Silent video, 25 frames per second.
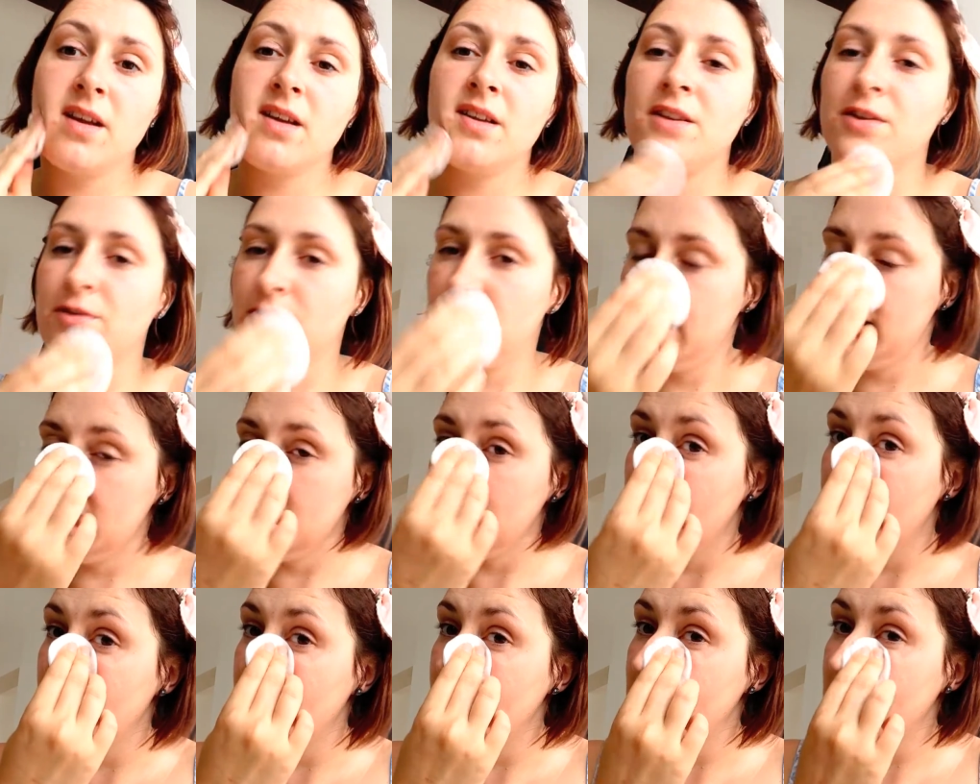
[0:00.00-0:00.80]
the reason
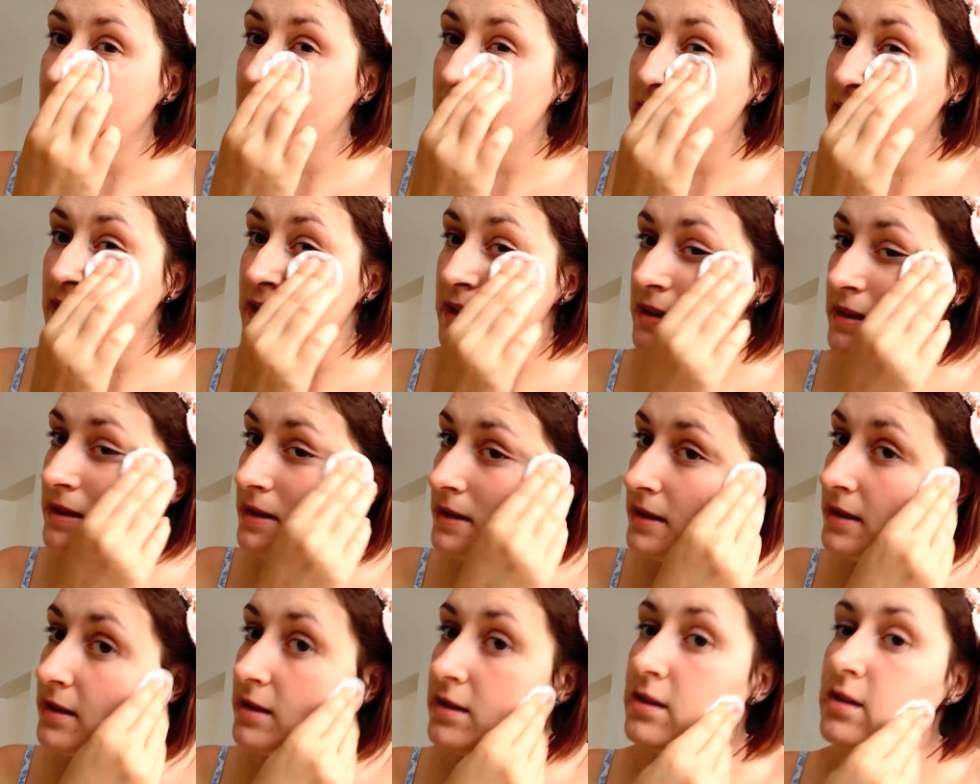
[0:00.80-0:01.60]
I
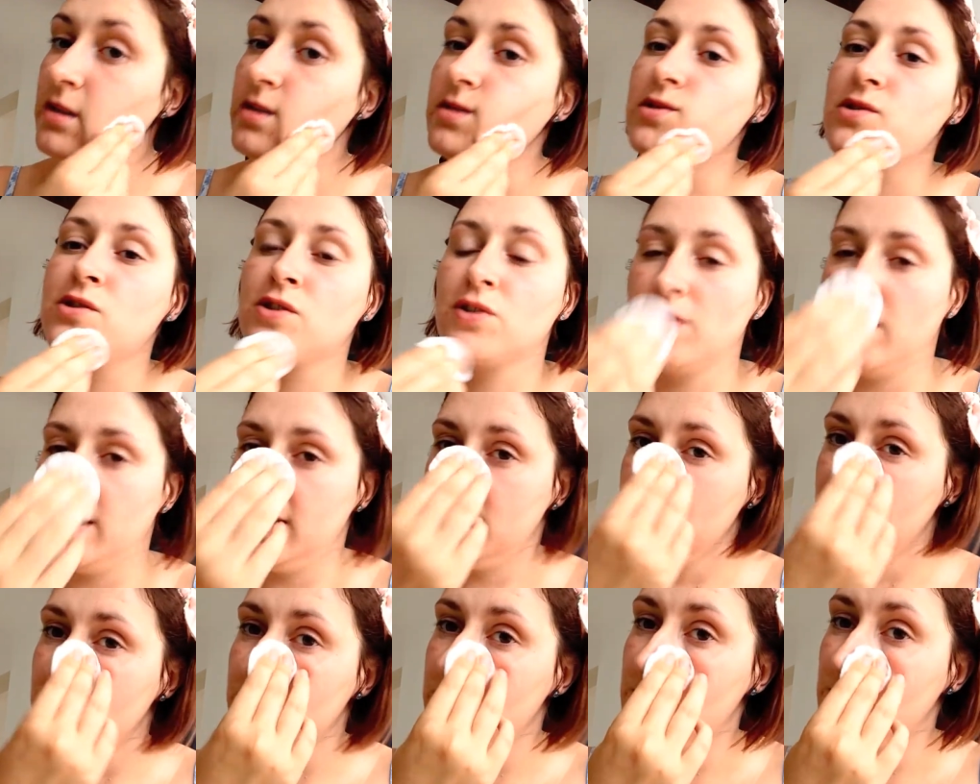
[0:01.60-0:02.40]
try
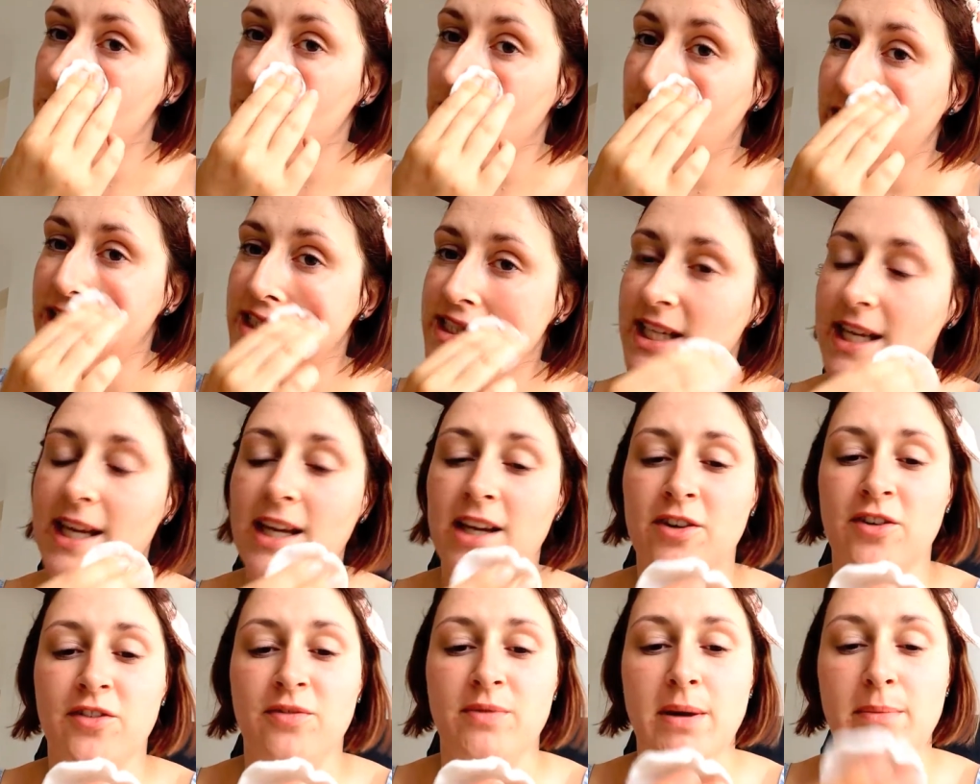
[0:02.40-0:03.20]
to ensure I
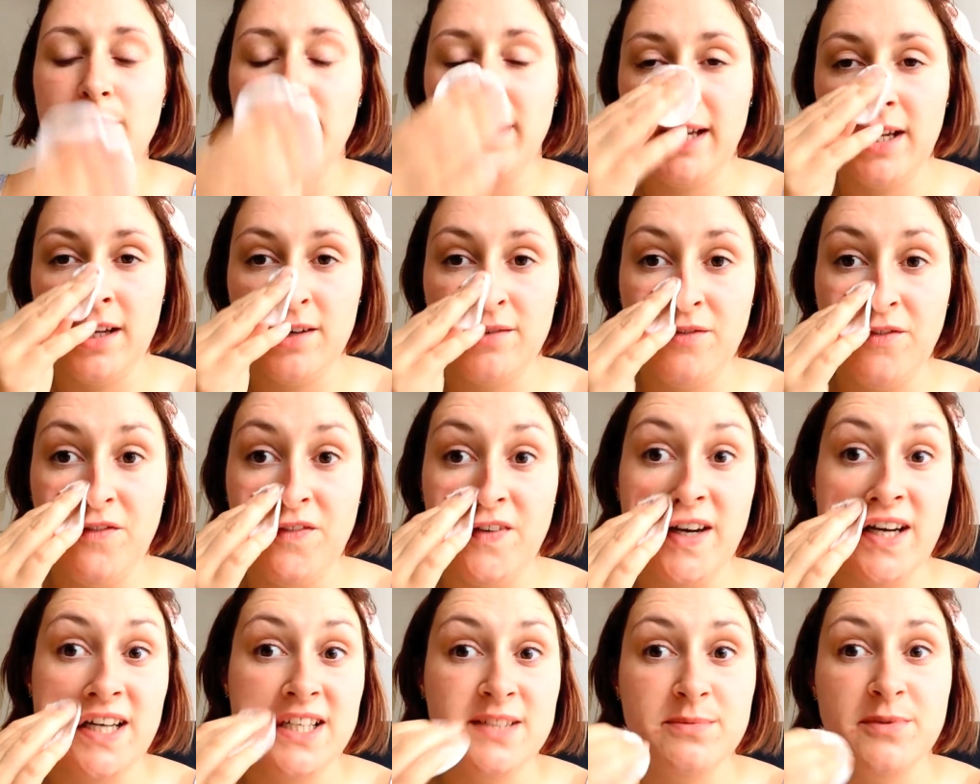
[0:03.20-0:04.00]
take off my makeup
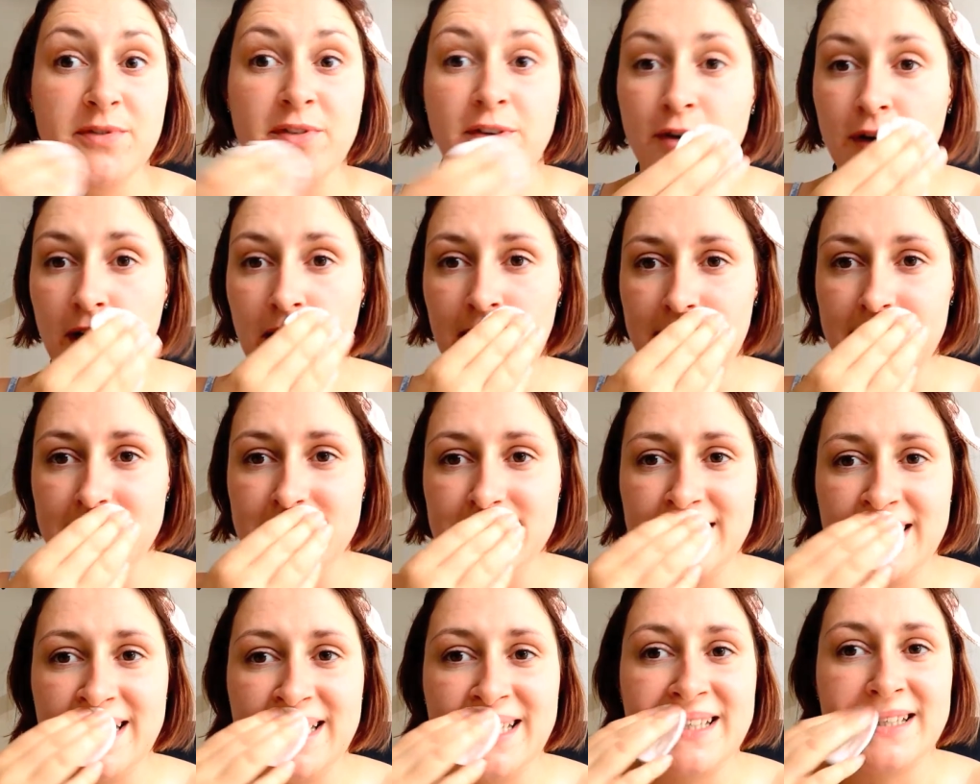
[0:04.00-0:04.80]
first before
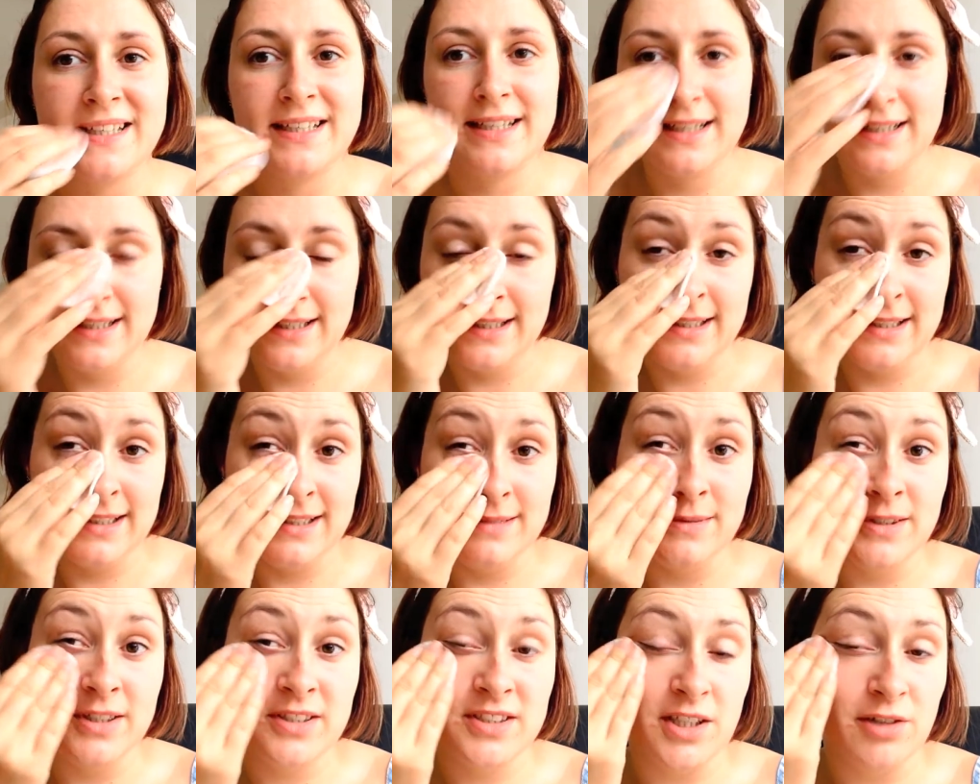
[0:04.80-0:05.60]
cleansing
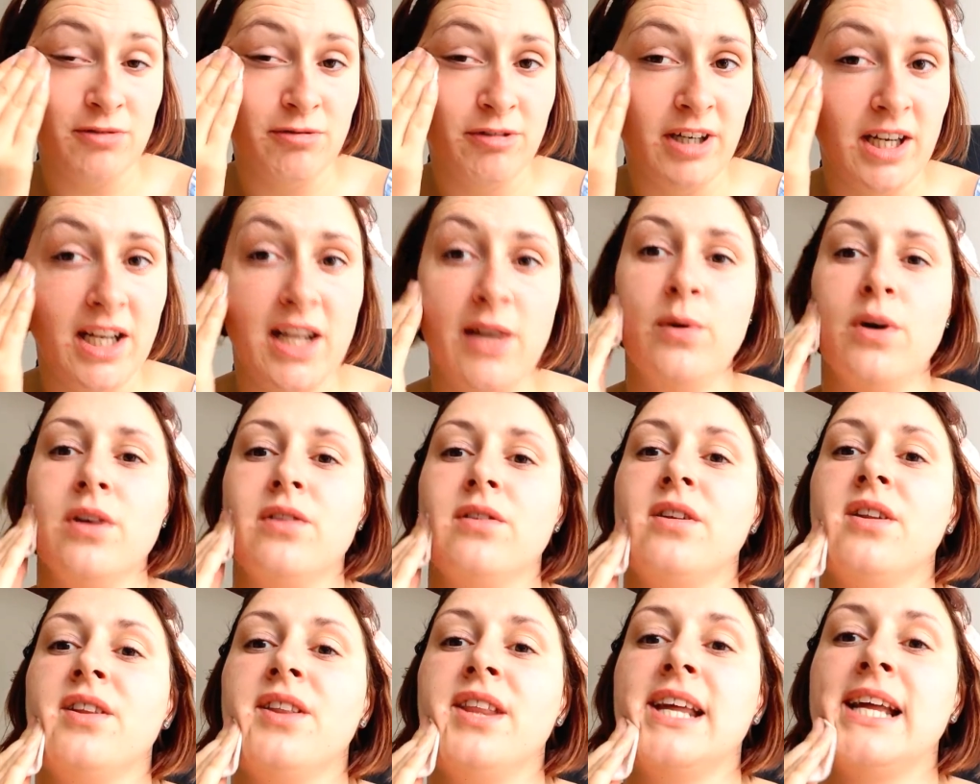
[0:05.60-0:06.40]
is because I really
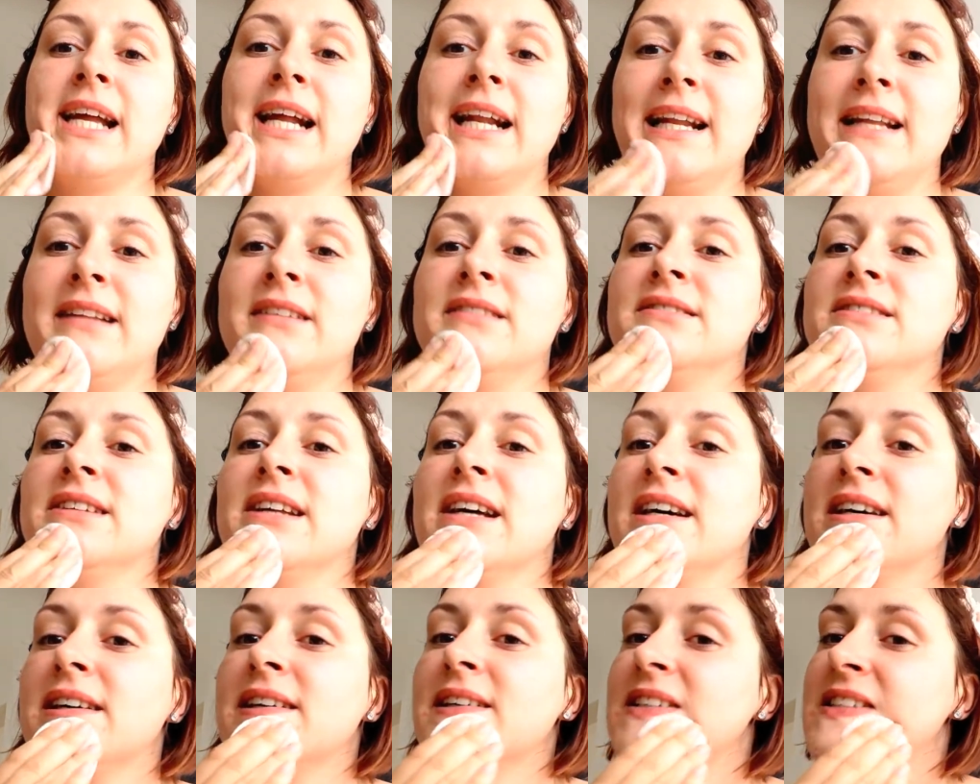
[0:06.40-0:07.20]
want the
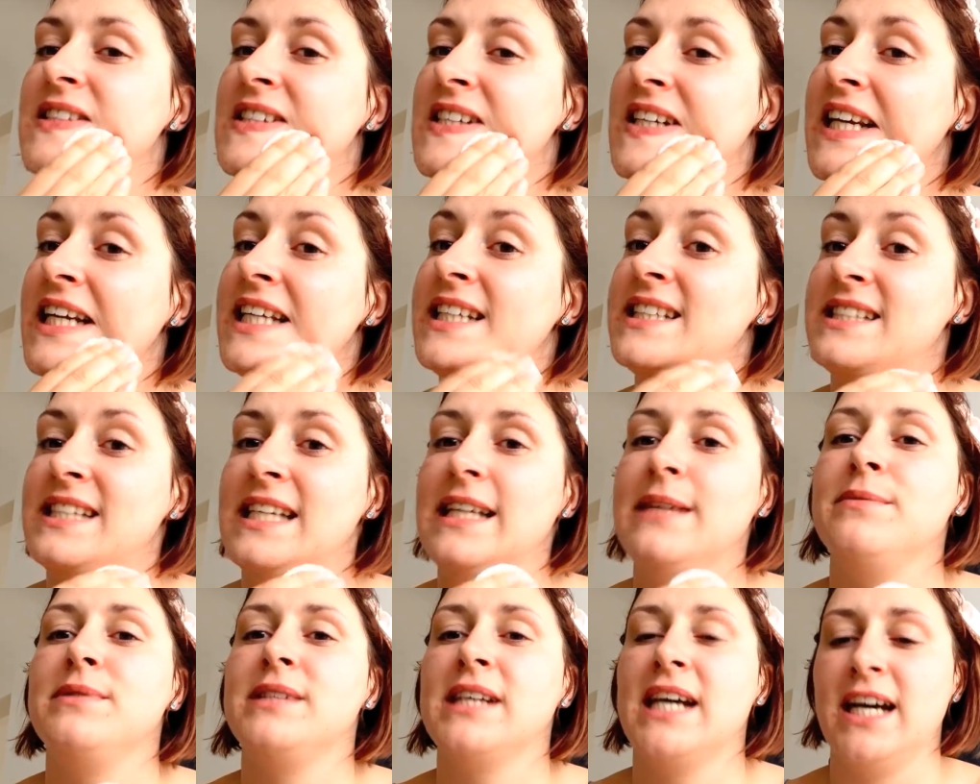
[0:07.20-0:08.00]
cleanser to get
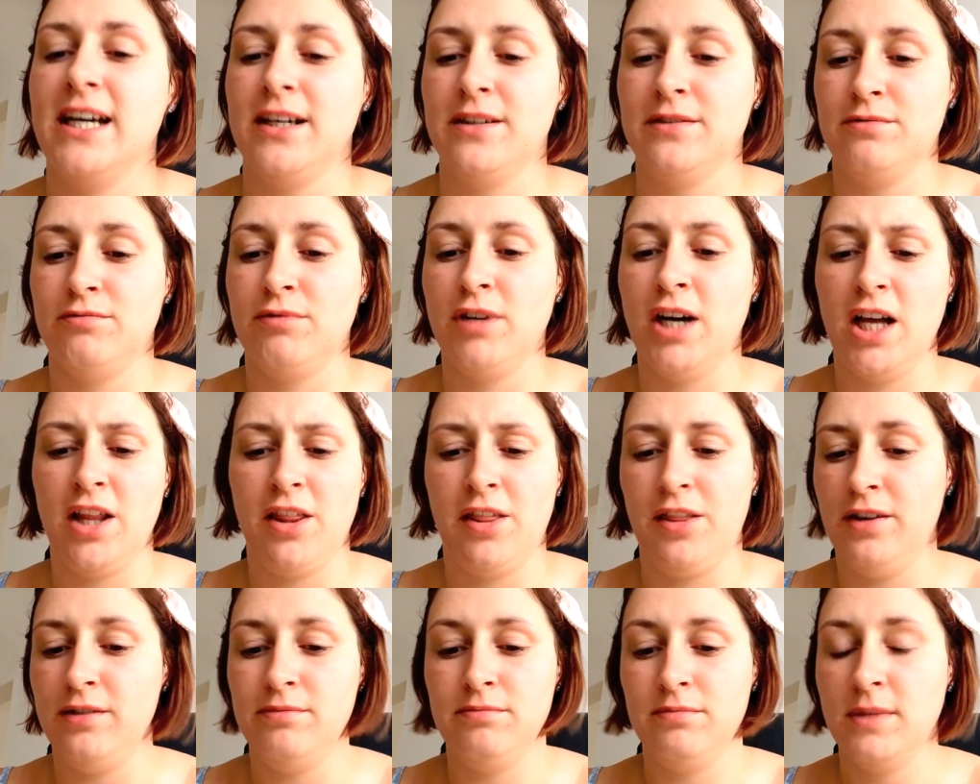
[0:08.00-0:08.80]
deep down, rather
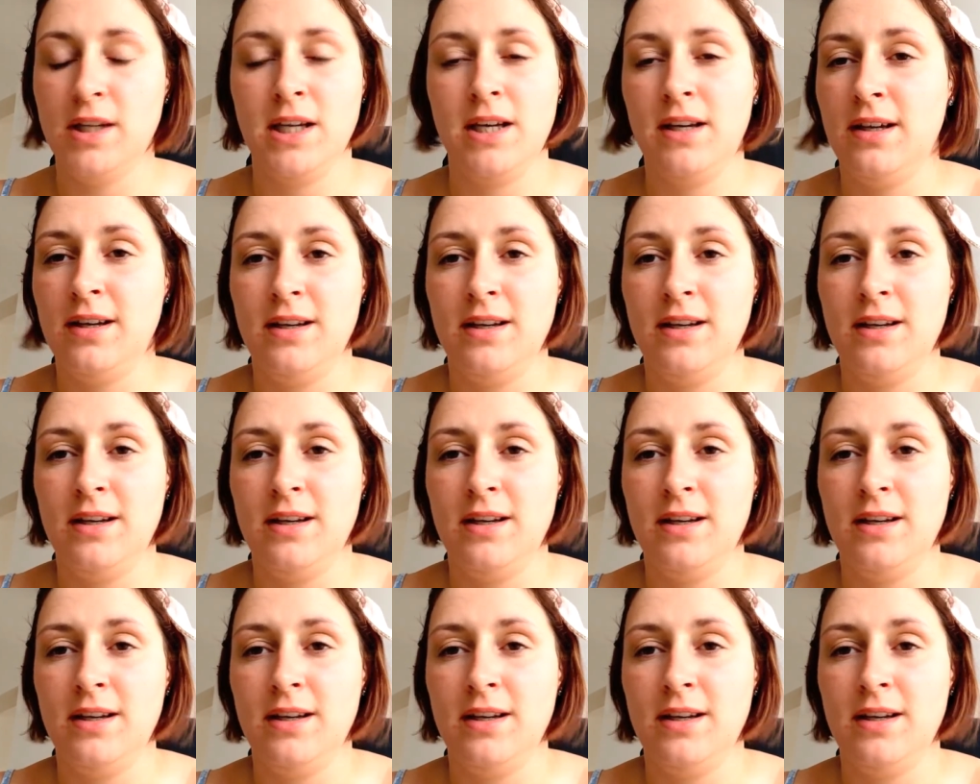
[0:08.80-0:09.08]
than